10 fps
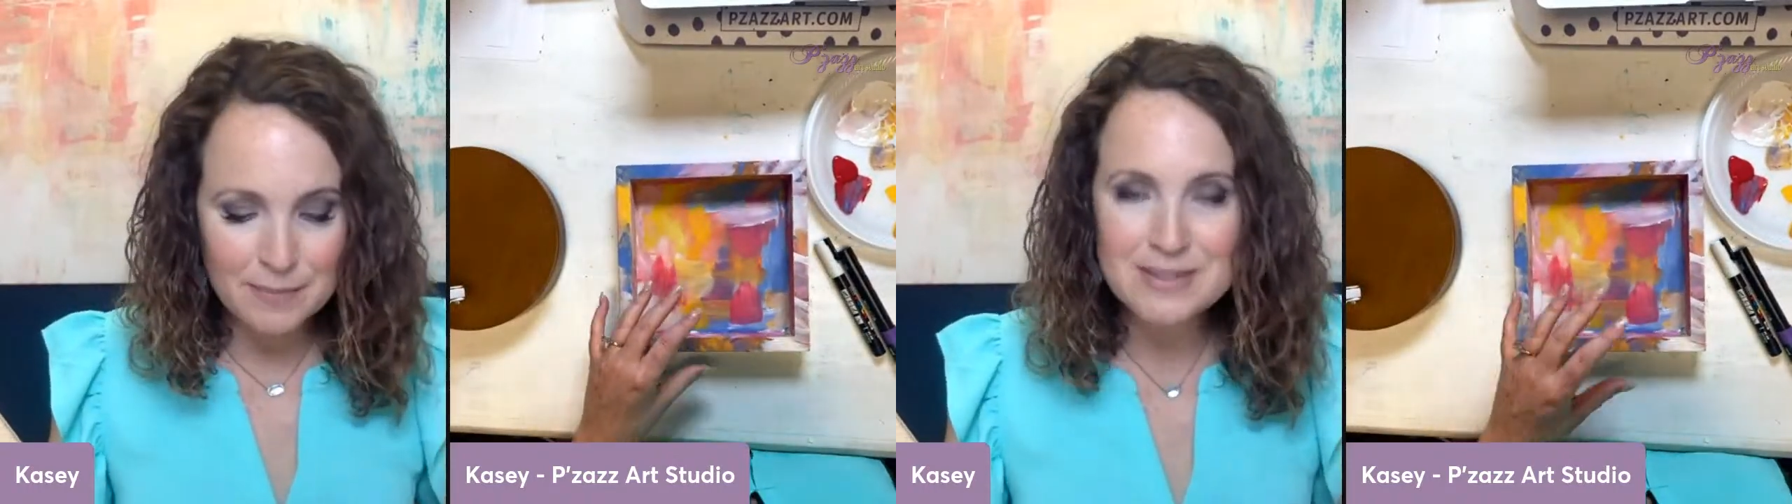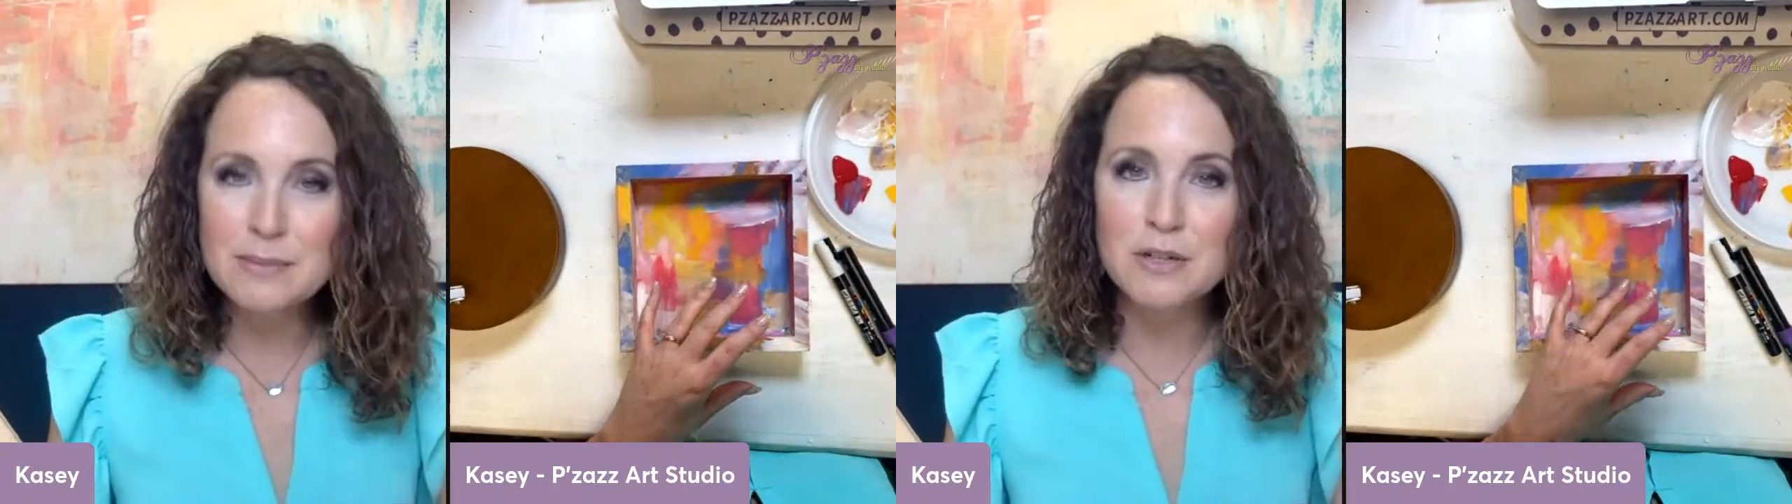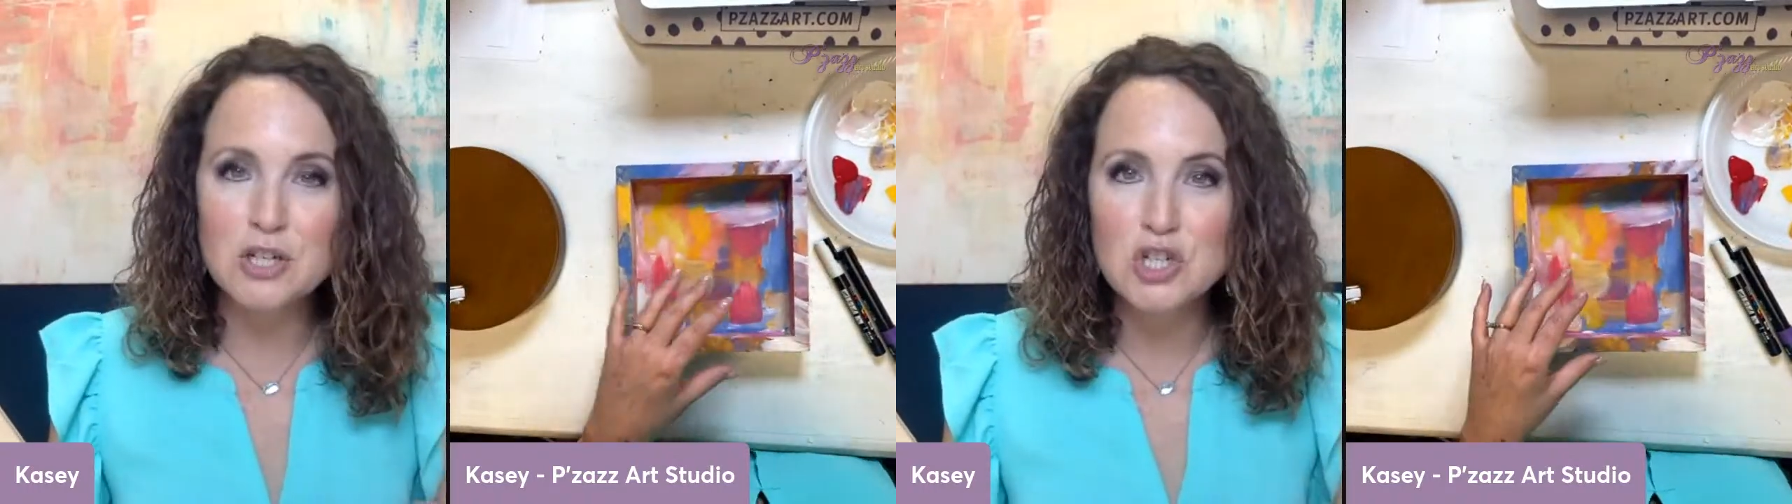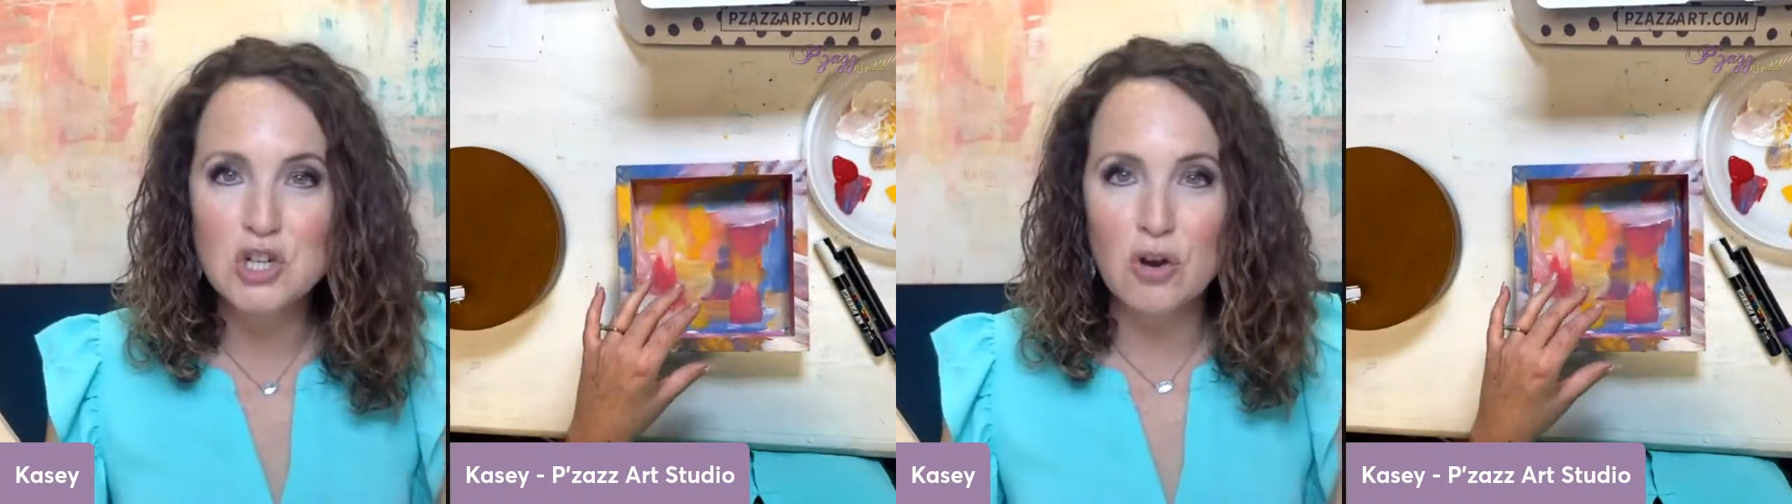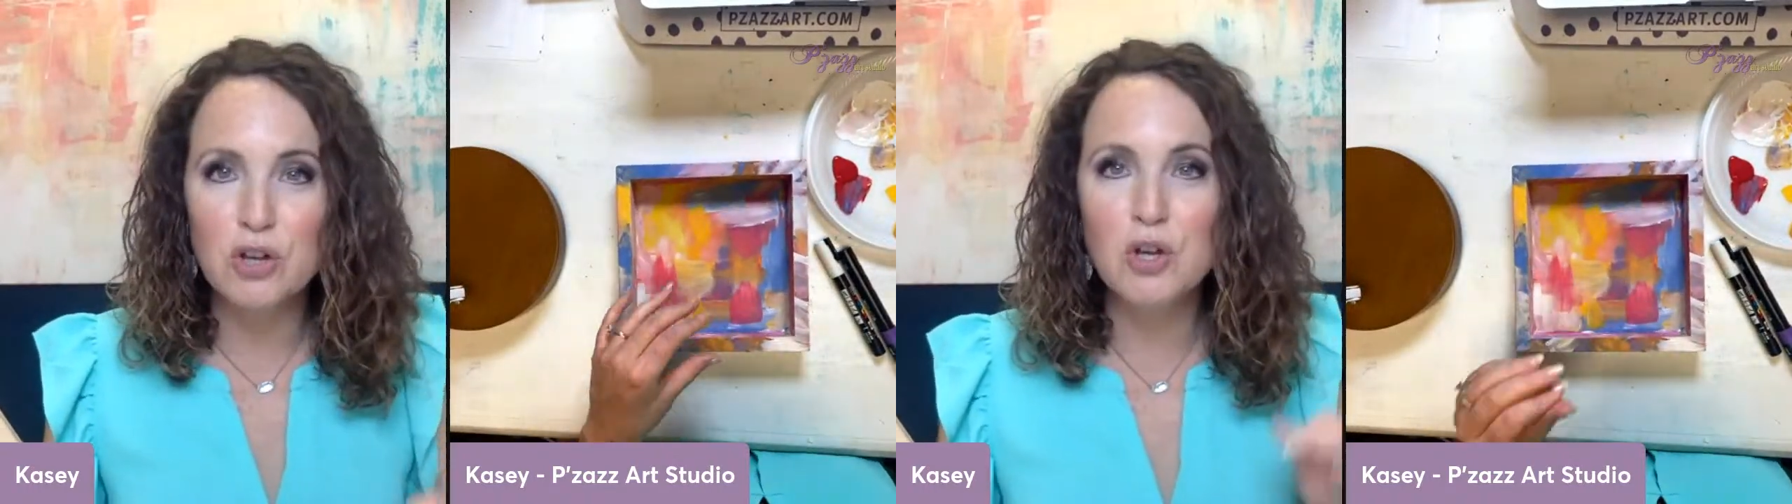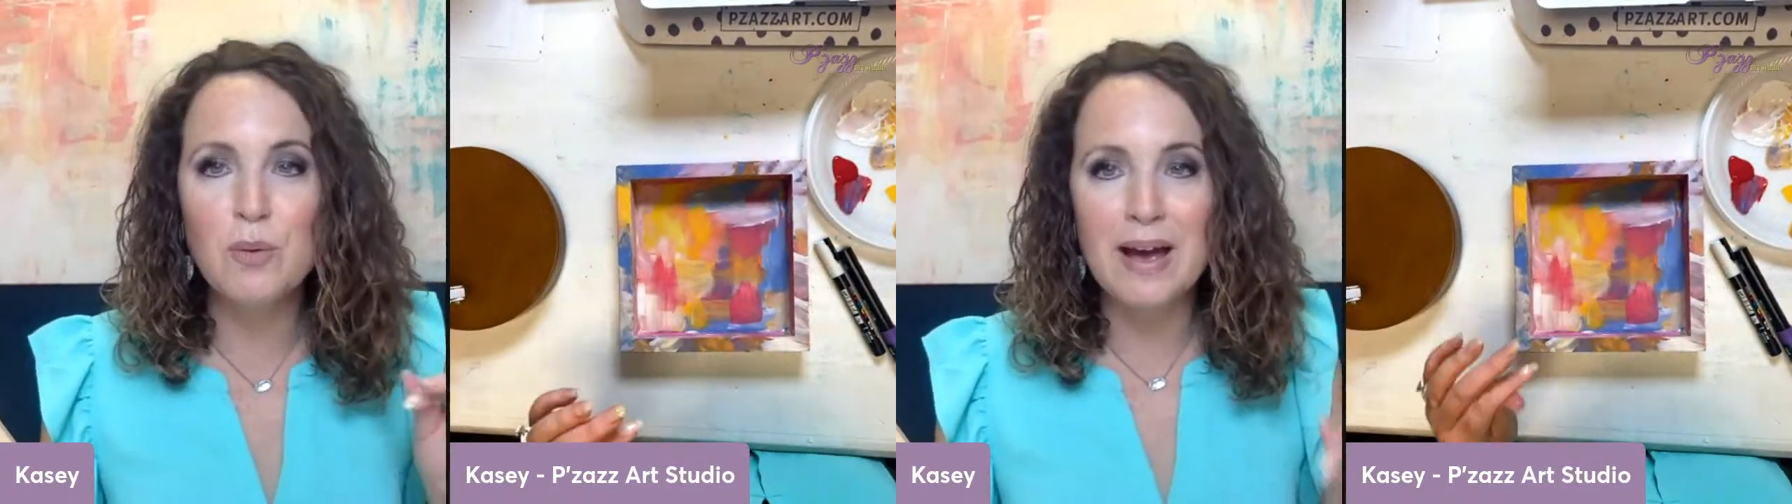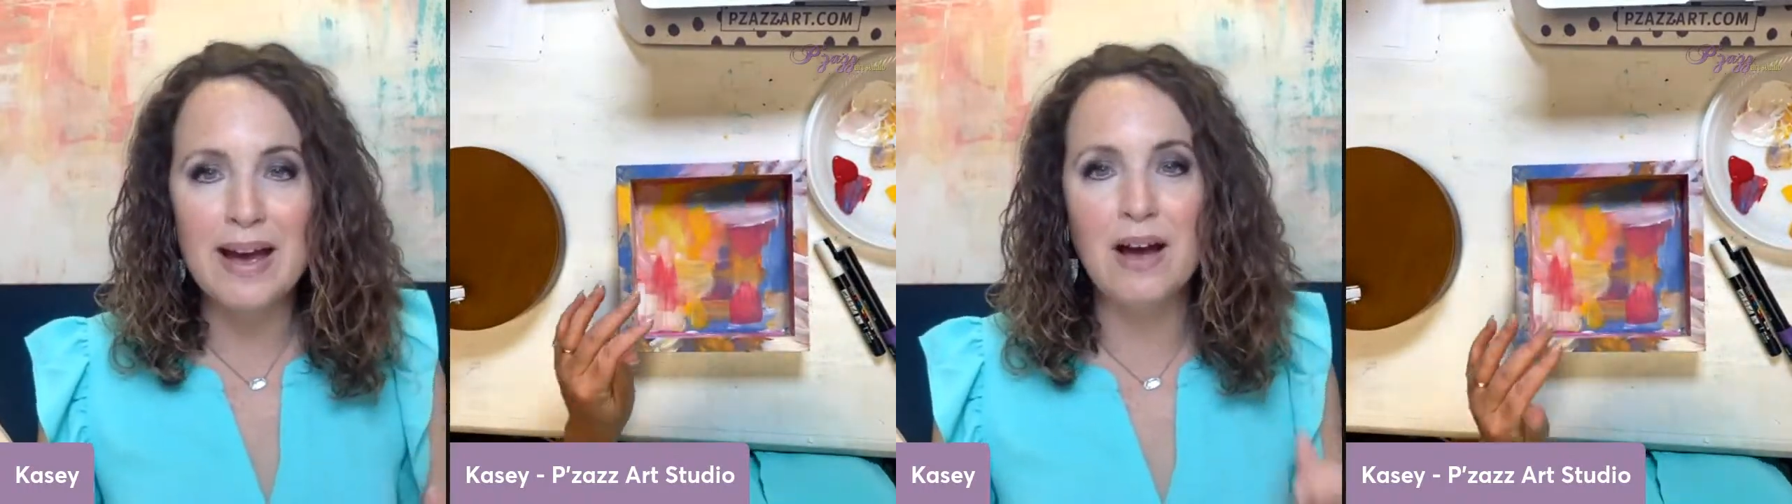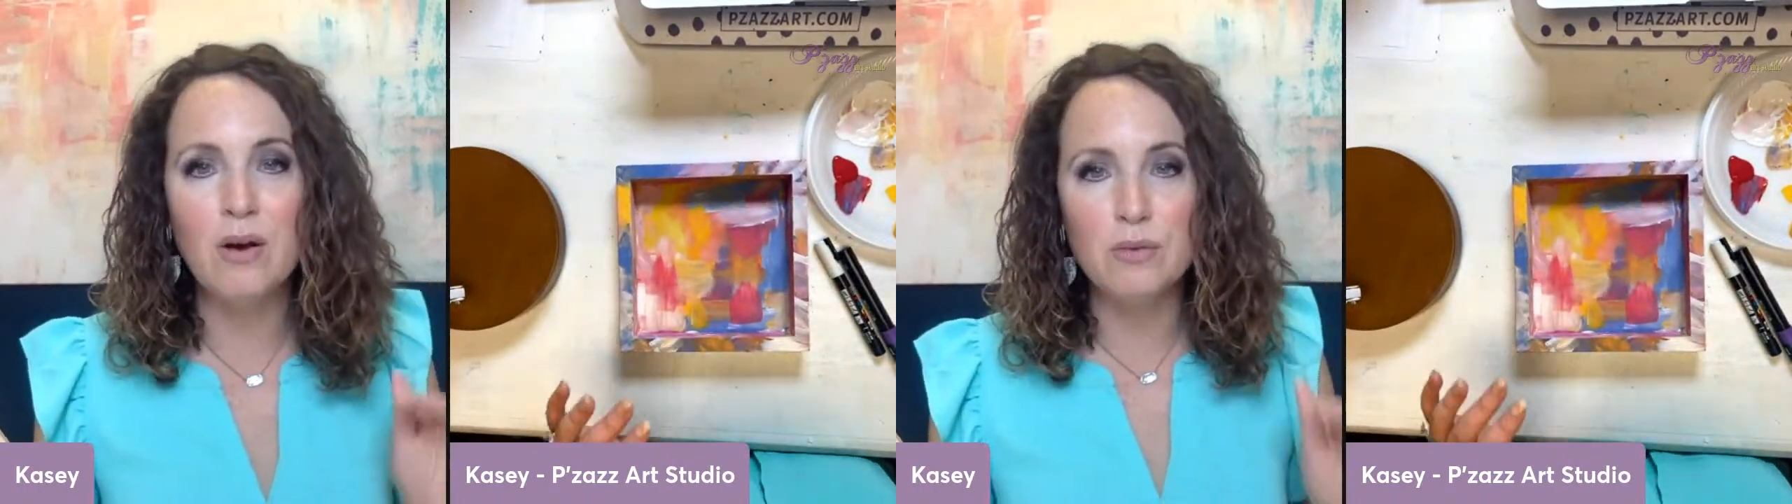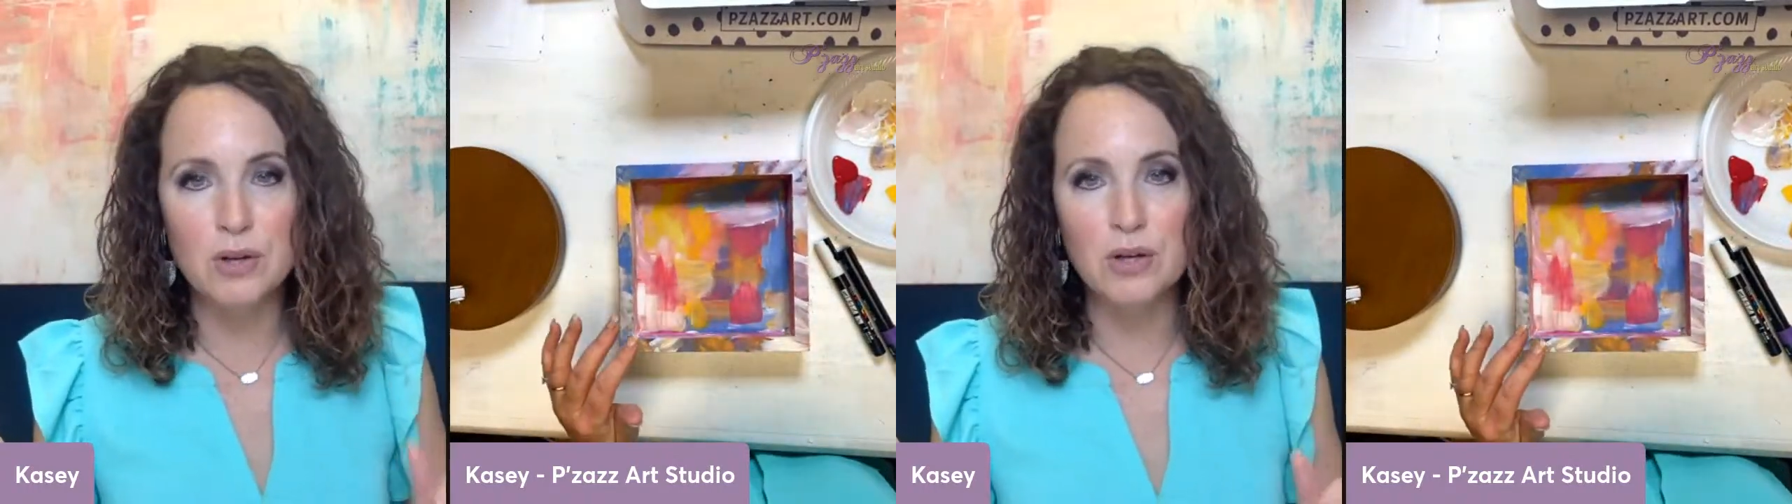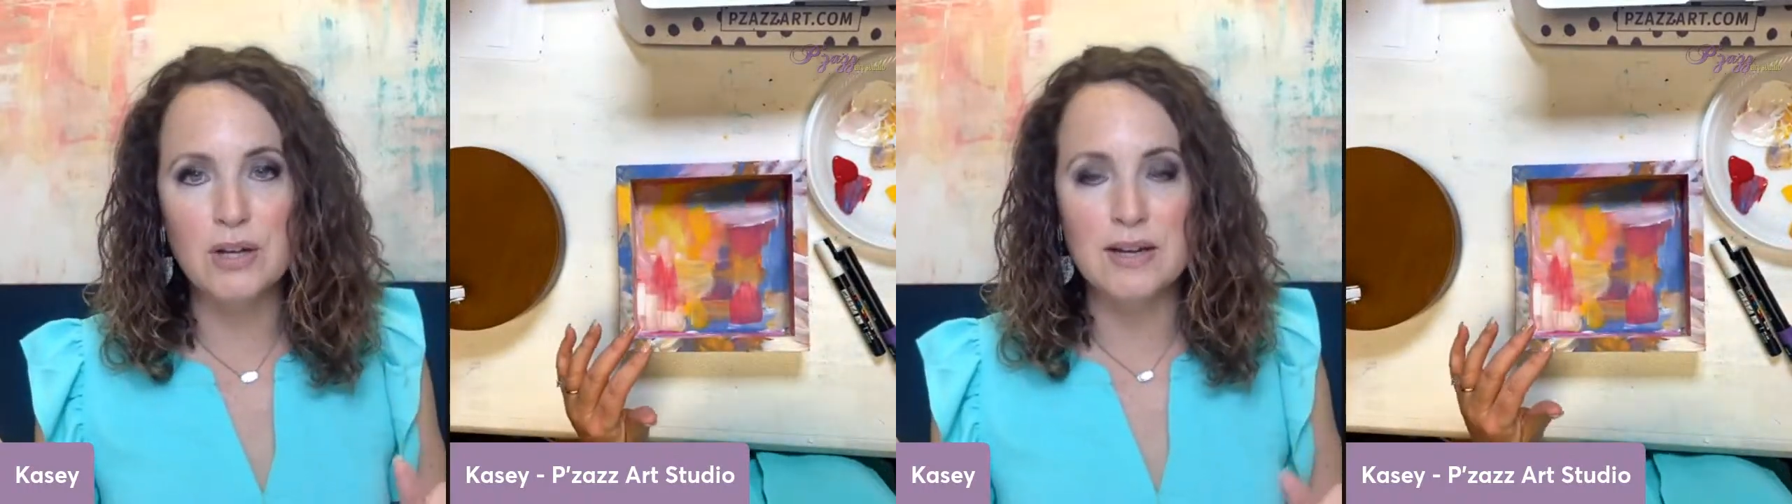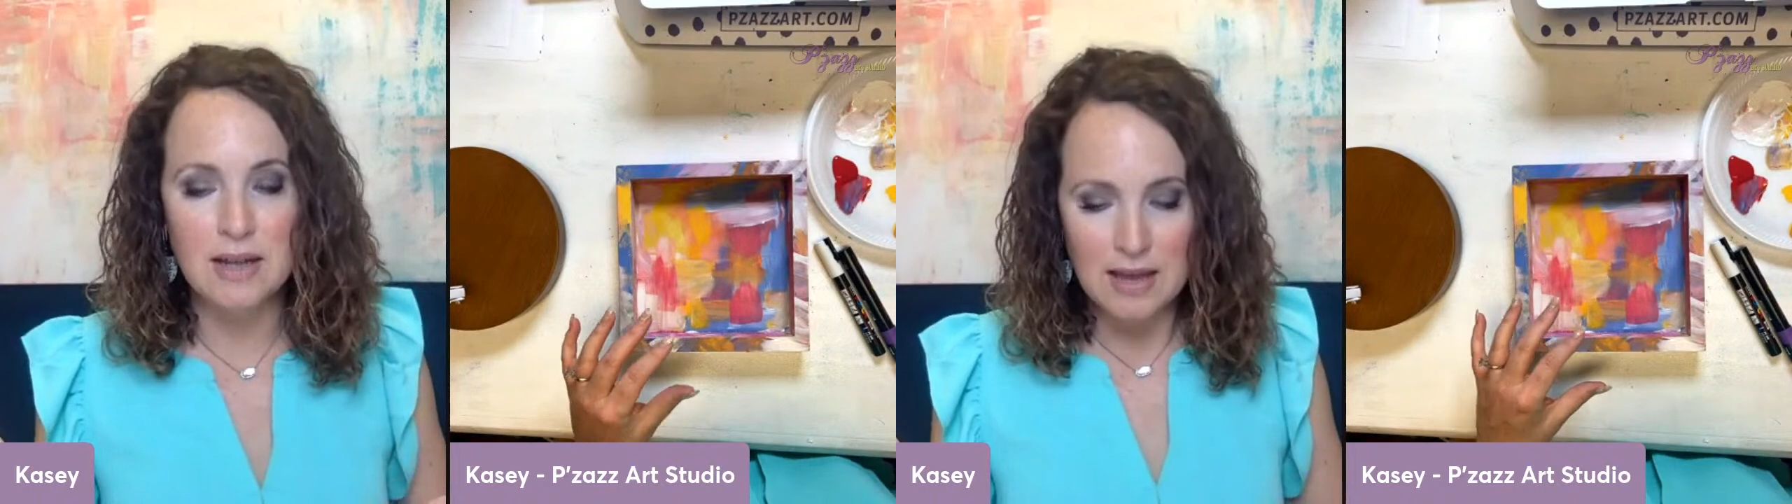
because I'm going to show you how good